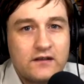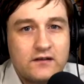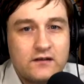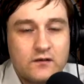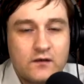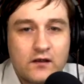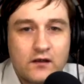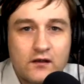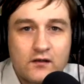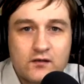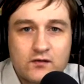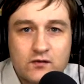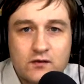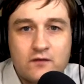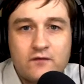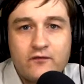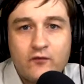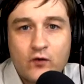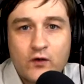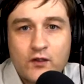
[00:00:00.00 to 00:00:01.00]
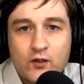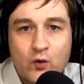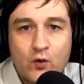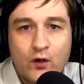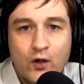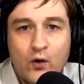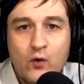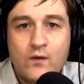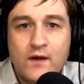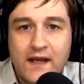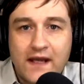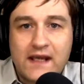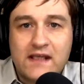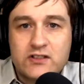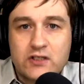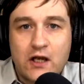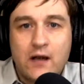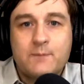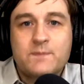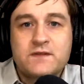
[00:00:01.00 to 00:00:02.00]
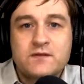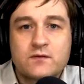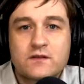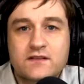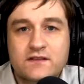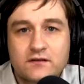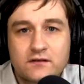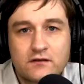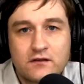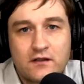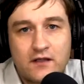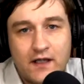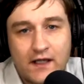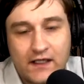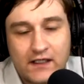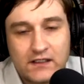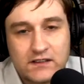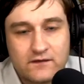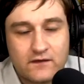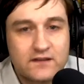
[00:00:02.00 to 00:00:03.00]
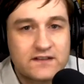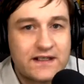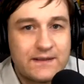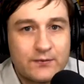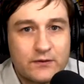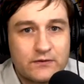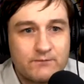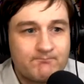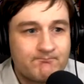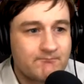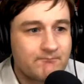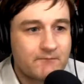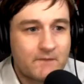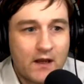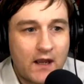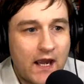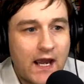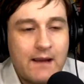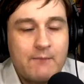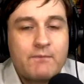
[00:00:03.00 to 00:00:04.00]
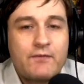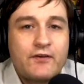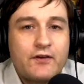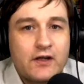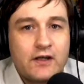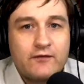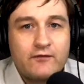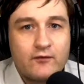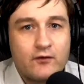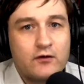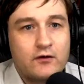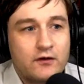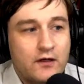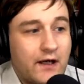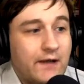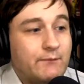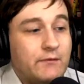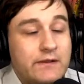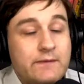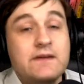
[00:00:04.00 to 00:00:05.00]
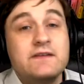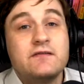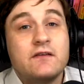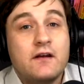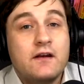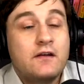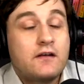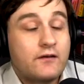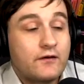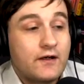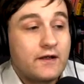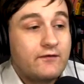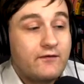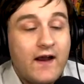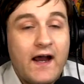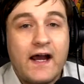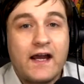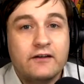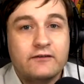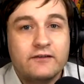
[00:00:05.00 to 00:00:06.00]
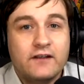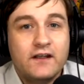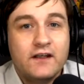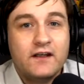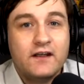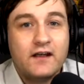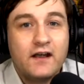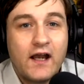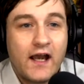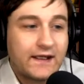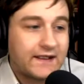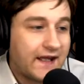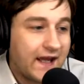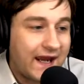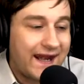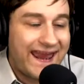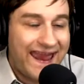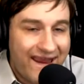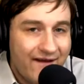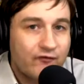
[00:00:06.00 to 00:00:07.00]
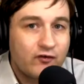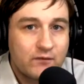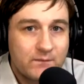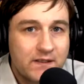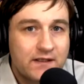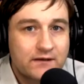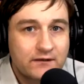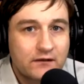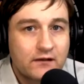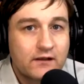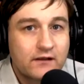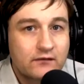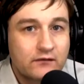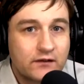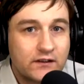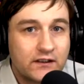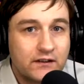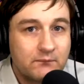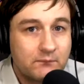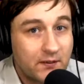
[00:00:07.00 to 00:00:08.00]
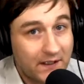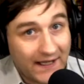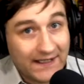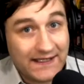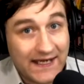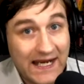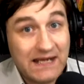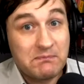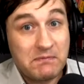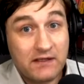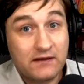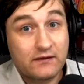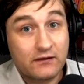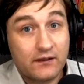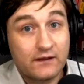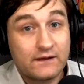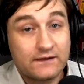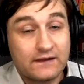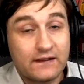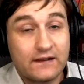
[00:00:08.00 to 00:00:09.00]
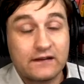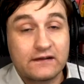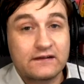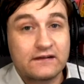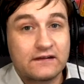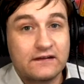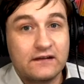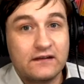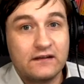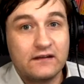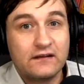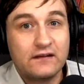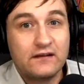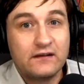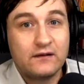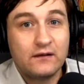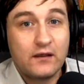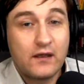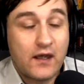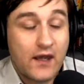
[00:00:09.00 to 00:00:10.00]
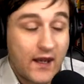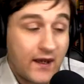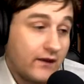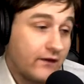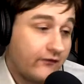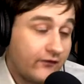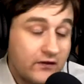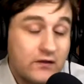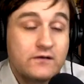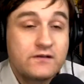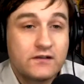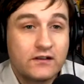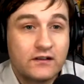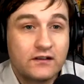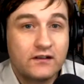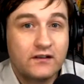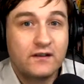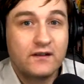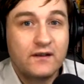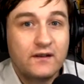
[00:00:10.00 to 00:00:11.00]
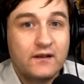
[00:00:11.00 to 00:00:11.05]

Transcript: you can control for your own age up to a certain age. For example, I'm 34. I'm going to be turning 35. I can't ever be 33, but I can be 36 in the future.